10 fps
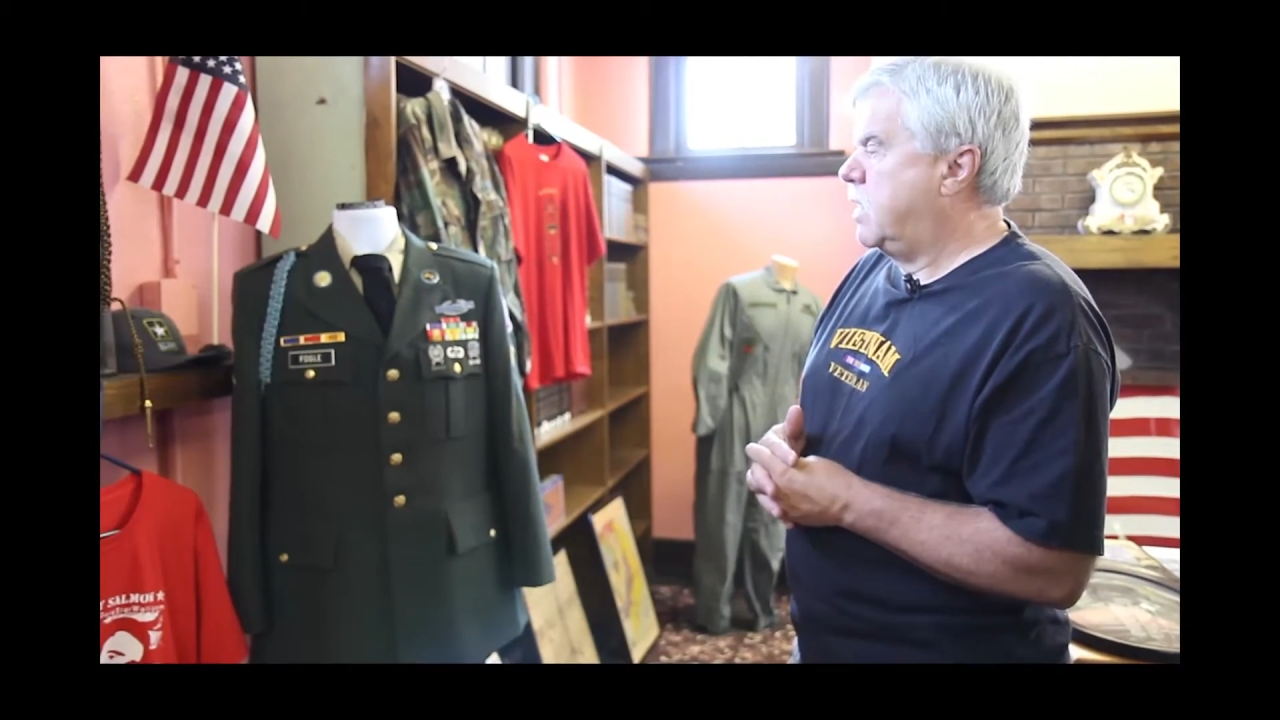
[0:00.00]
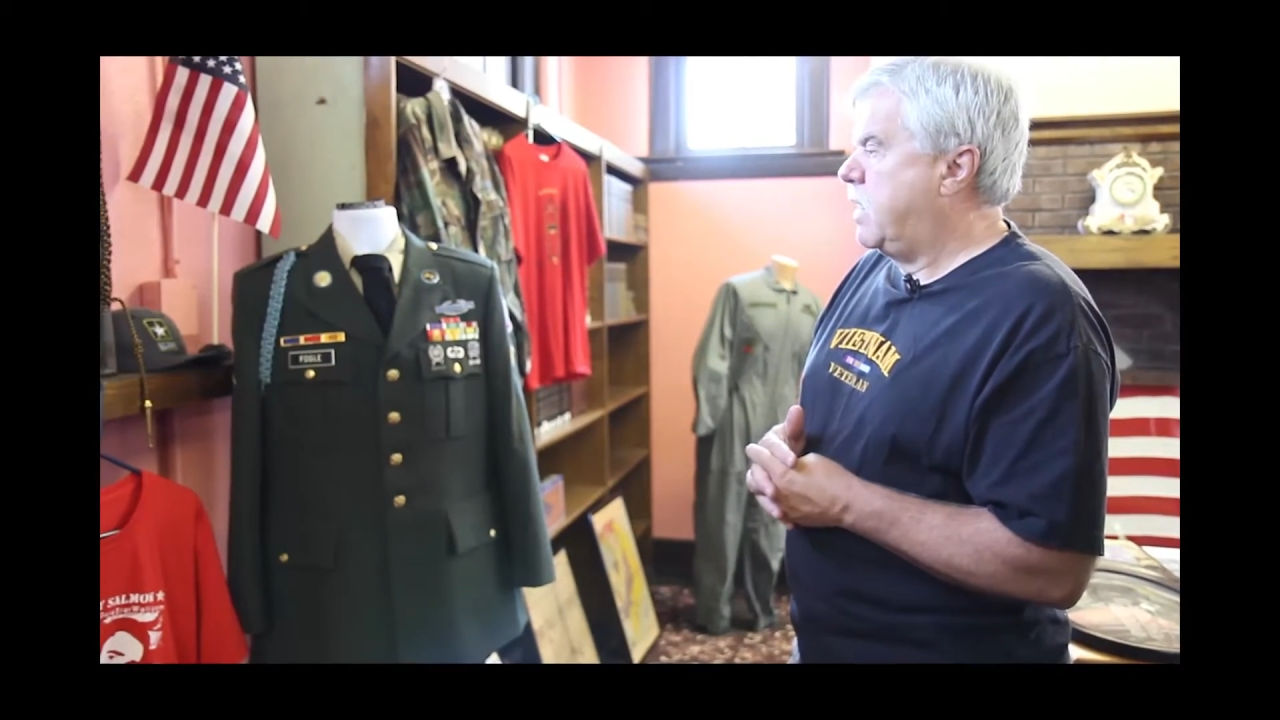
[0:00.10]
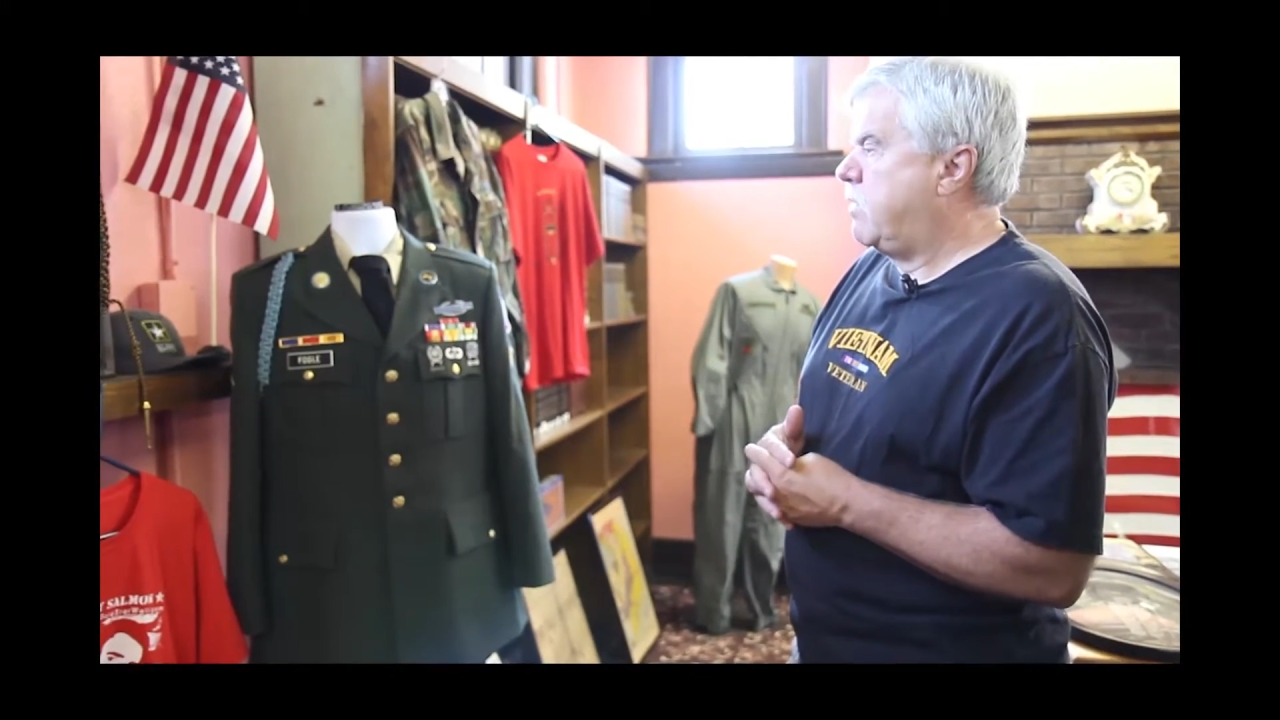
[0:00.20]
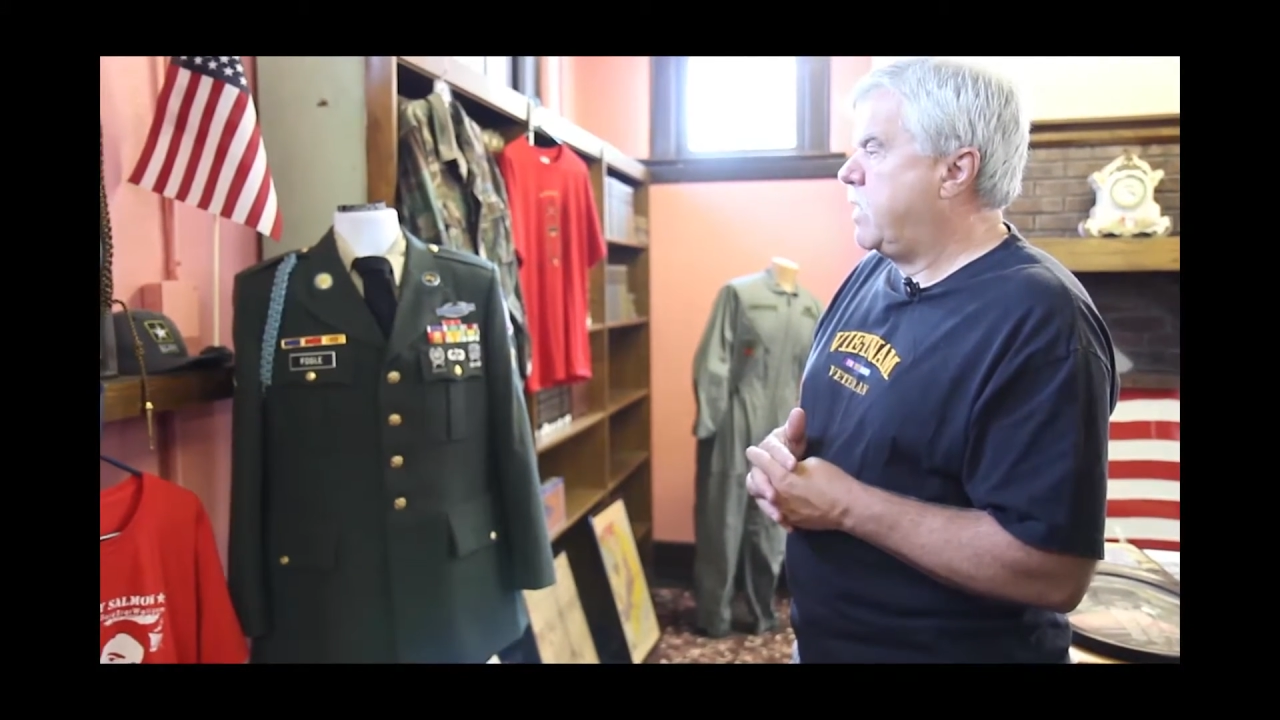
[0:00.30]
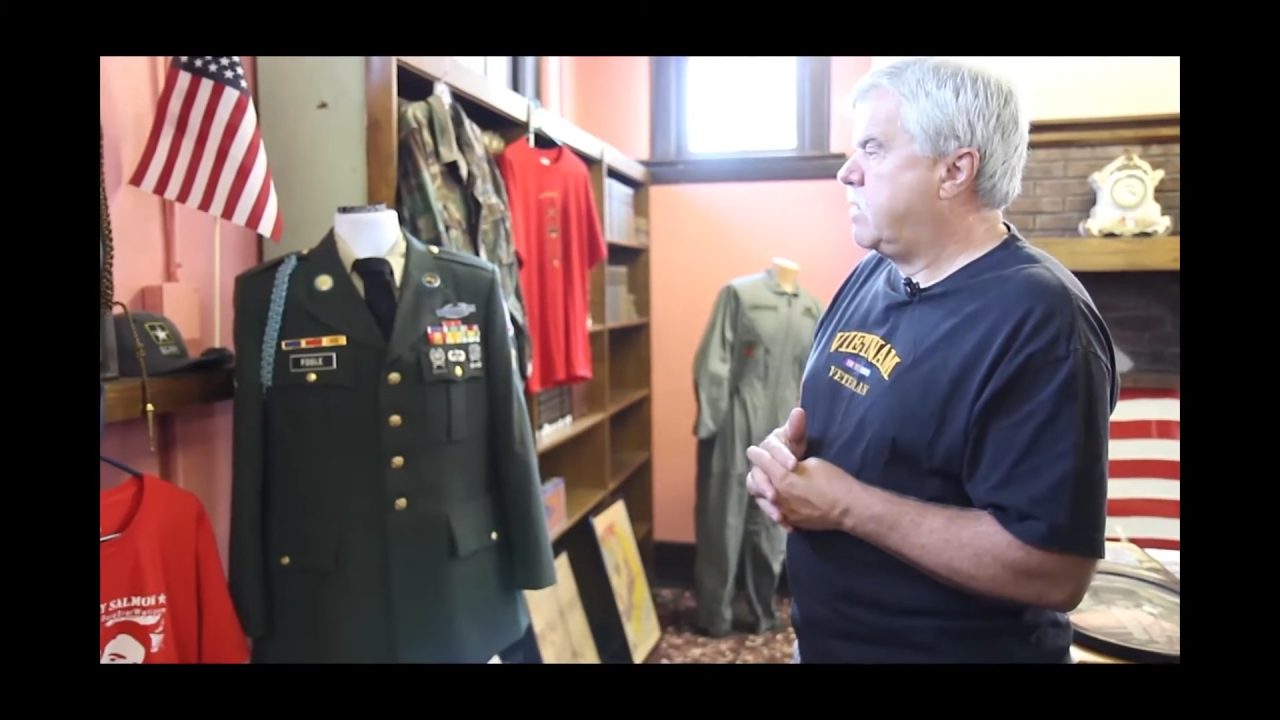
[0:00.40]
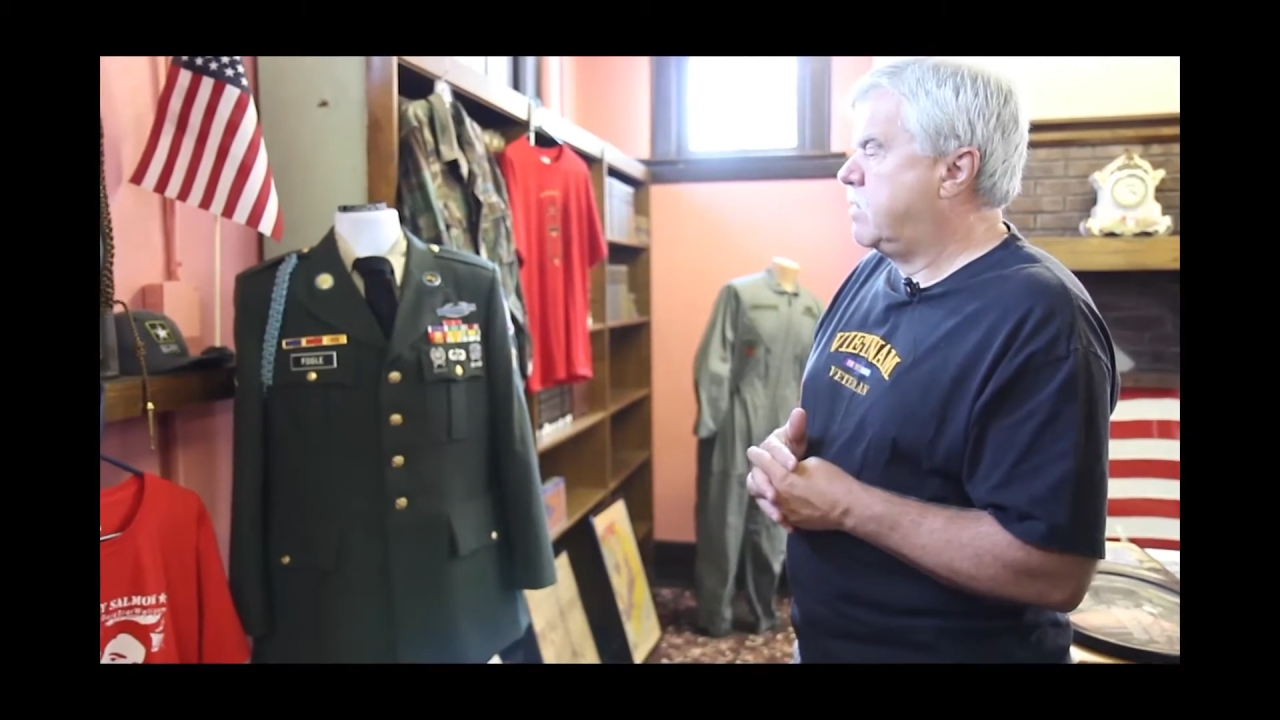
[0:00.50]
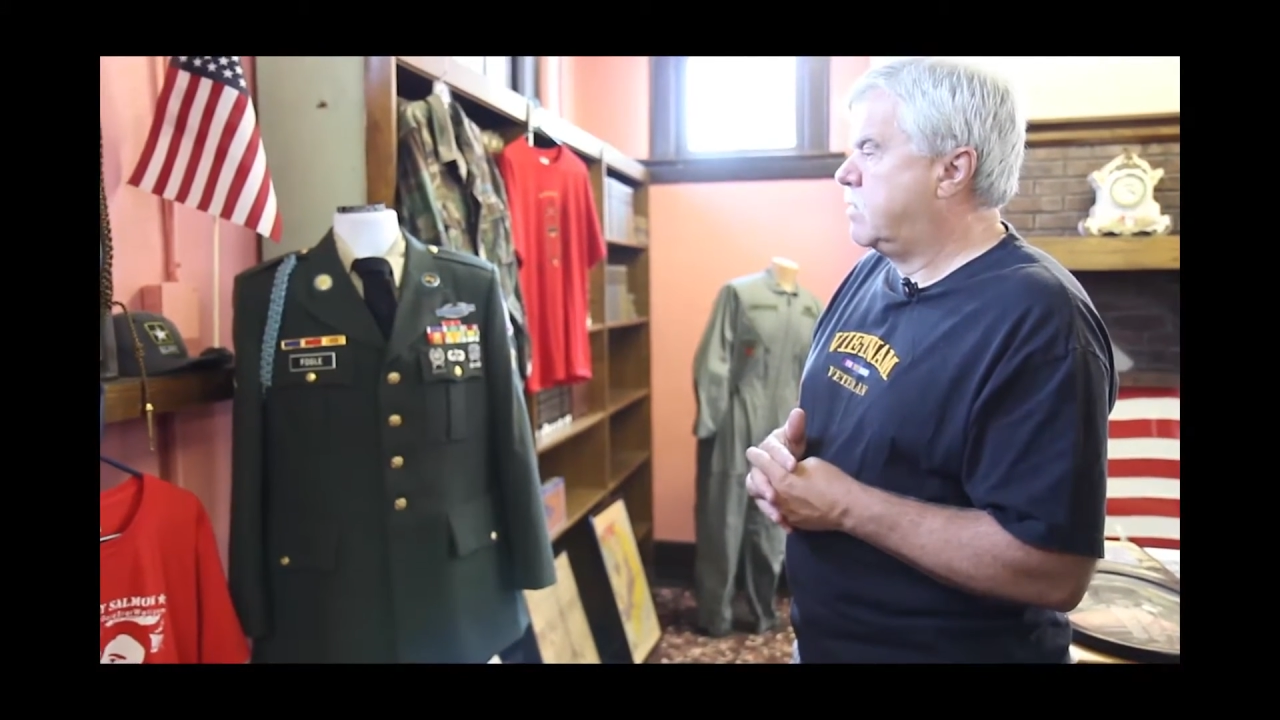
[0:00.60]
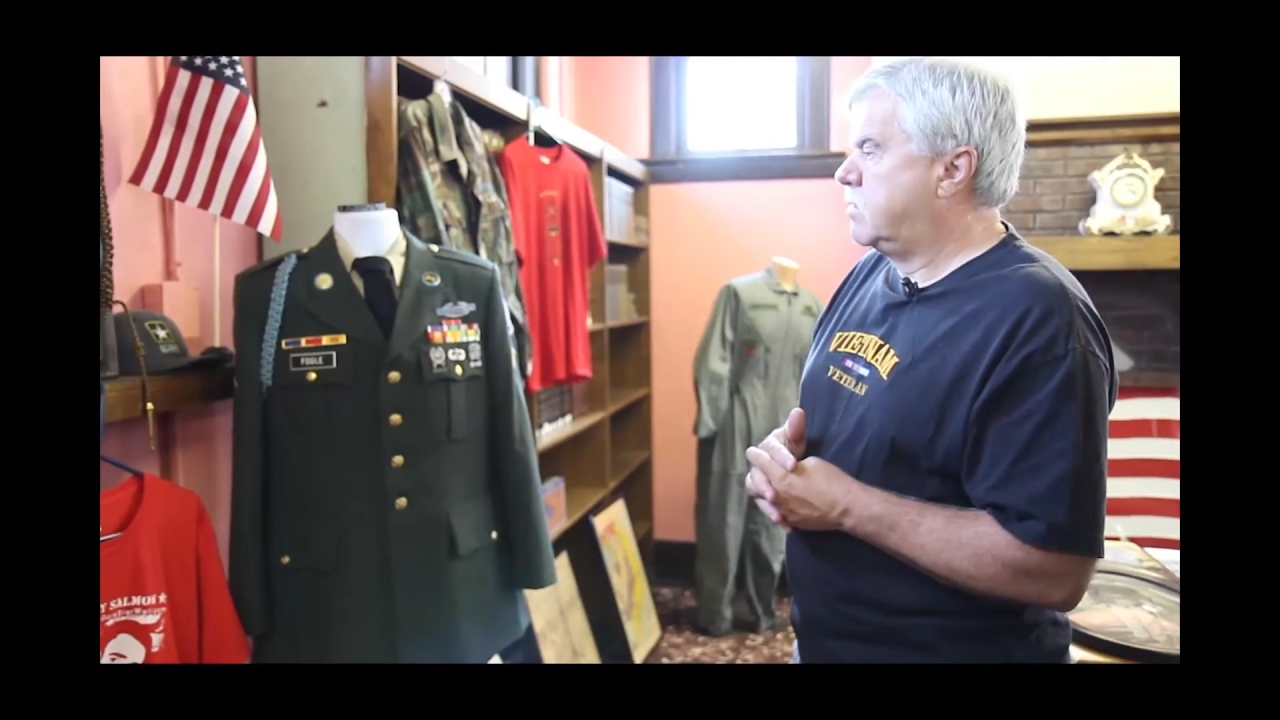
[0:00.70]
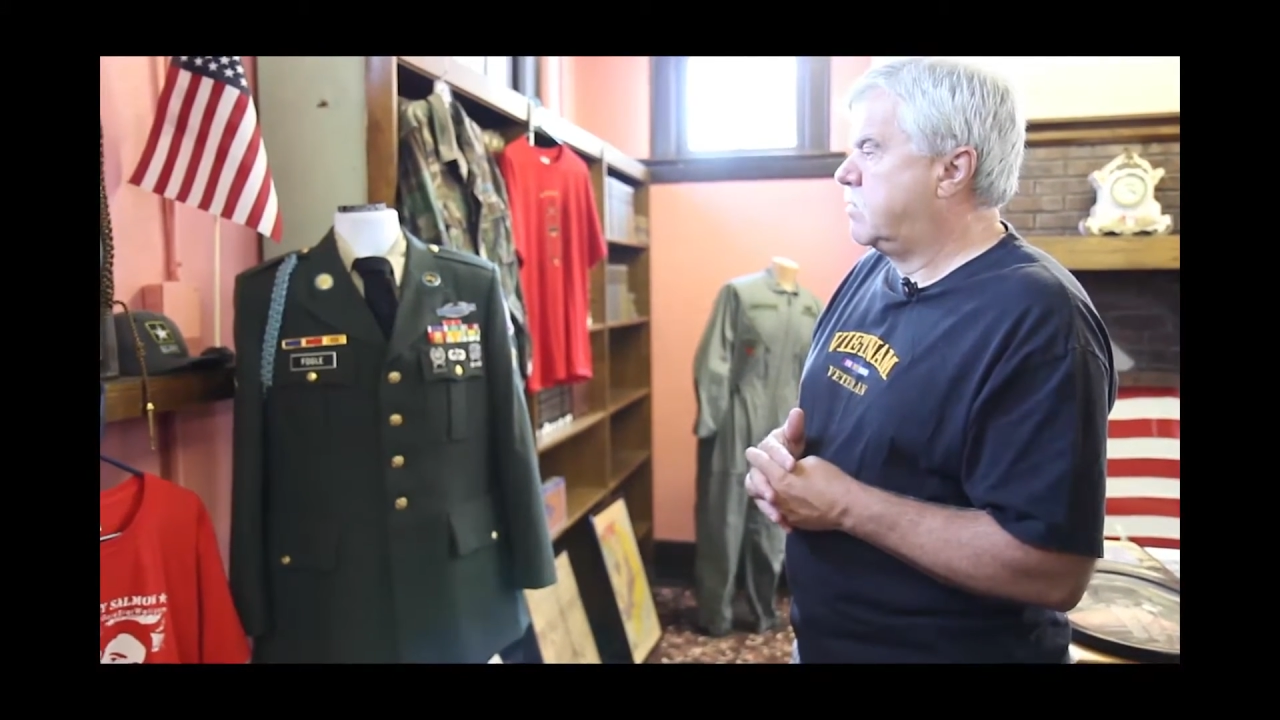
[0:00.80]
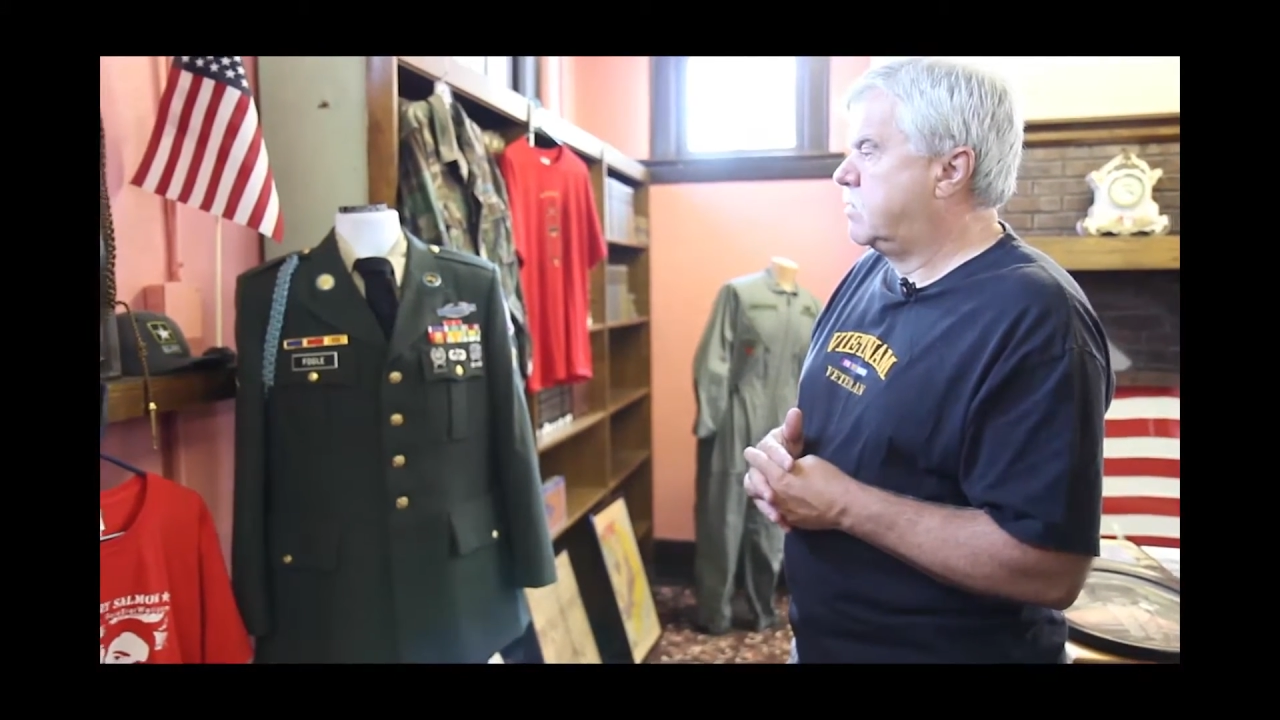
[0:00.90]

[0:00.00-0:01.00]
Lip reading: And Larry,